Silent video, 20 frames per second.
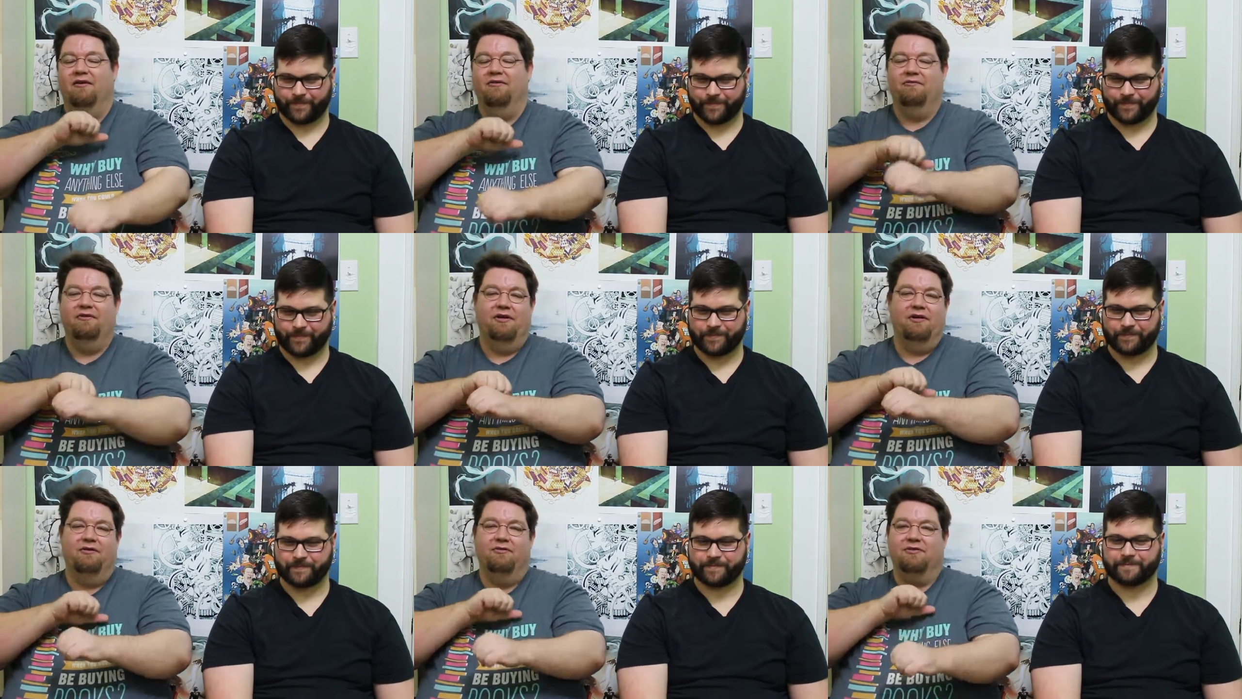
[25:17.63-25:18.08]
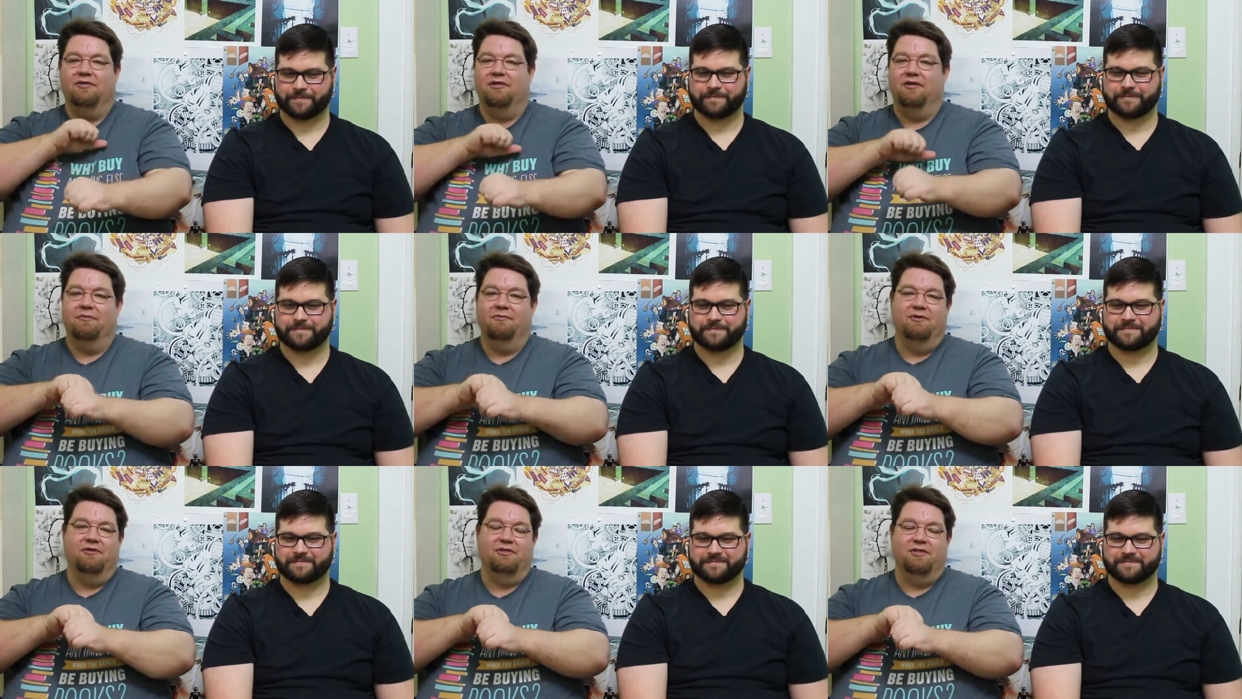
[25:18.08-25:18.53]
Speaker 1: our videos
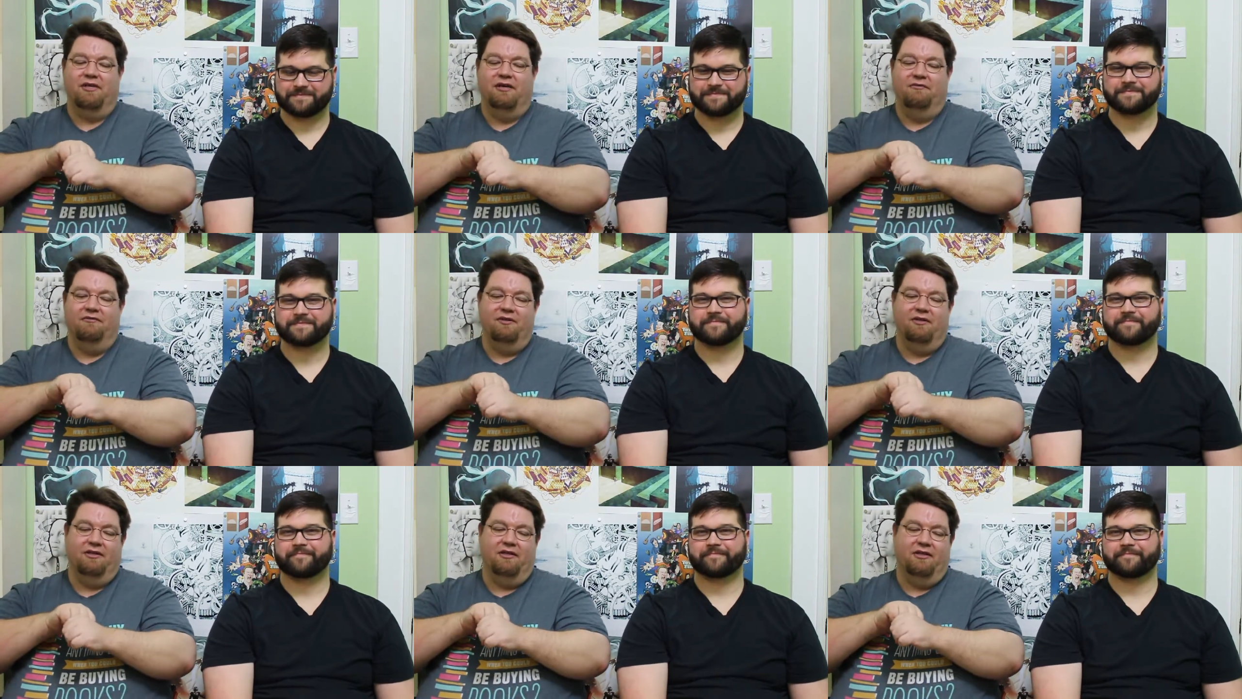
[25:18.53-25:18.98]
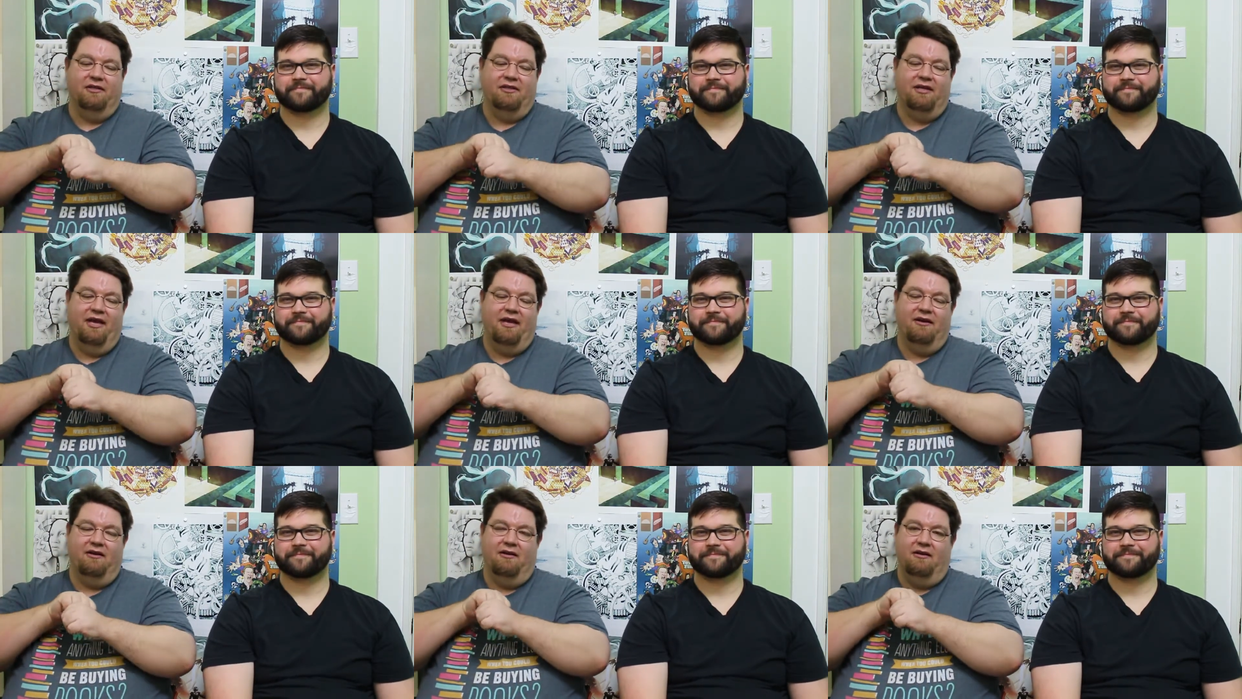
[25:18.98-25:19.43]
and our music and everything like
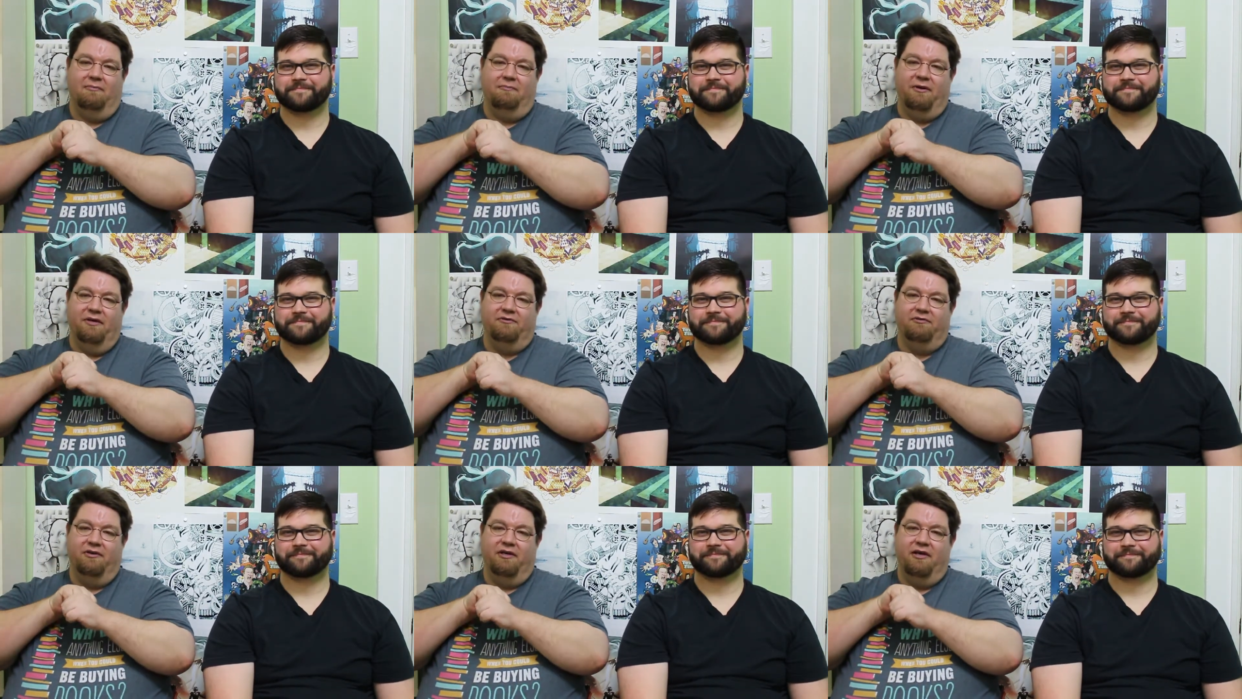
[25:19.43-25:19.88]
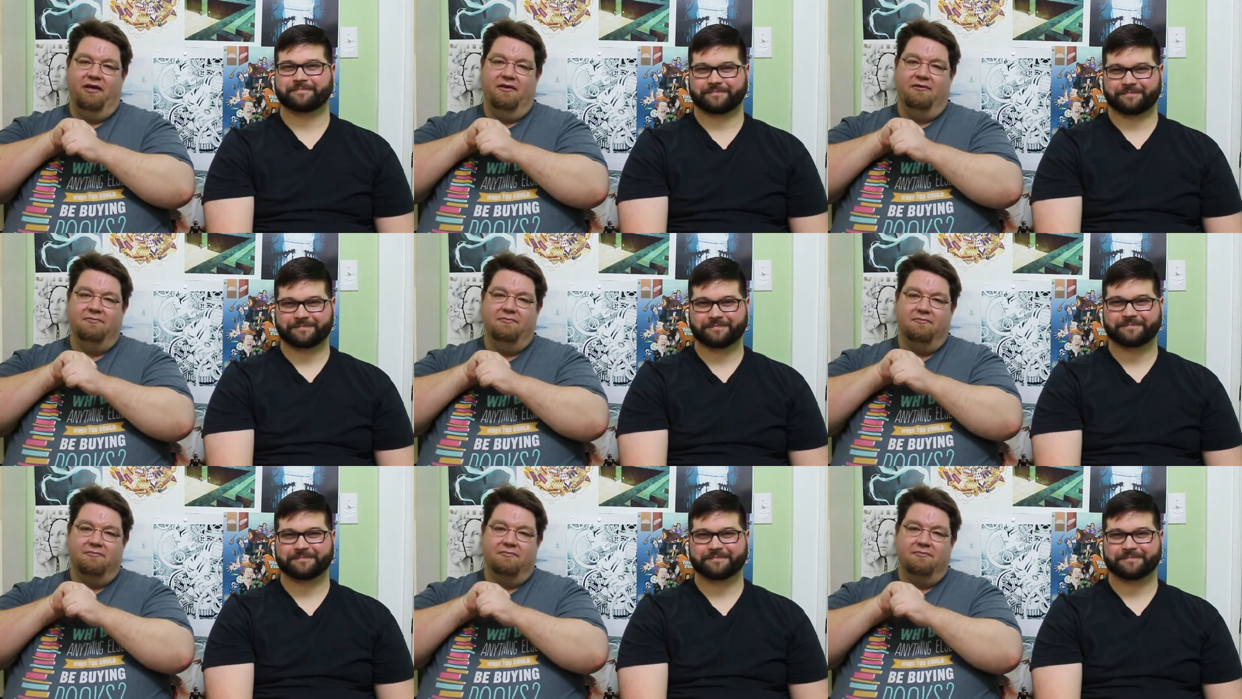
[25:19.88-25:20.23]
that on Patreon.